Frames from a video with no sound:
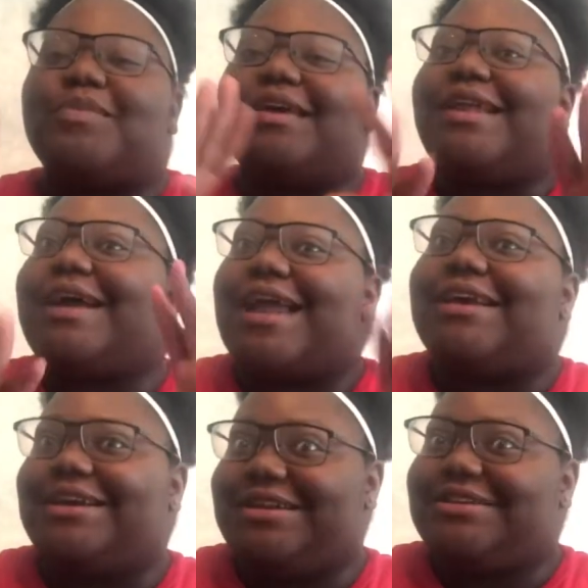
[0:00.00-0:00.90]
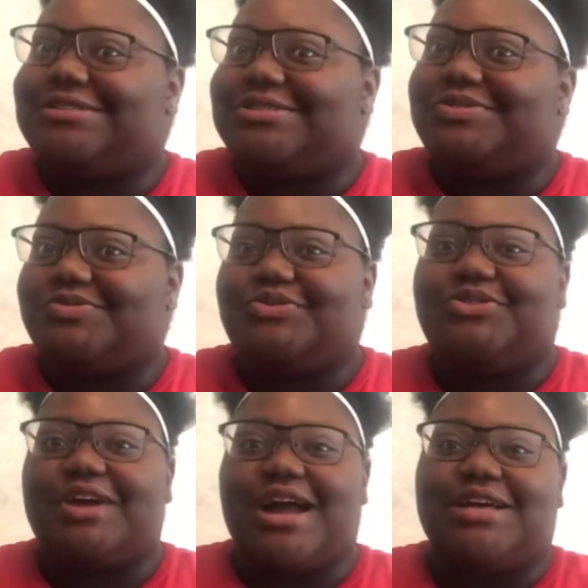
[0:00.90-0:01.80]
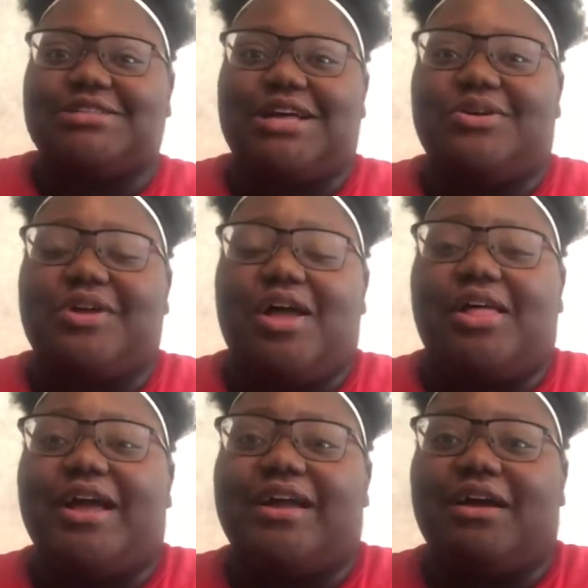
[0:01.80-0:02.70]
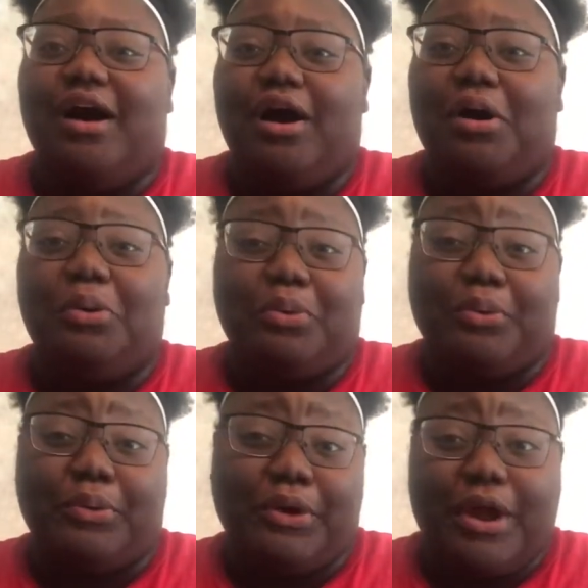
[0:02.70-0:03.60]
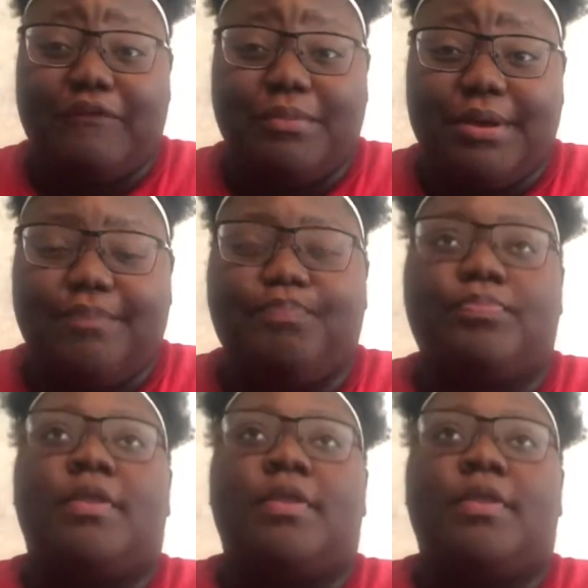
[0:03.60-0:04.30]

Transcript: And I got a good excuse for you guys. Kind of y'all like, uh, where have you been?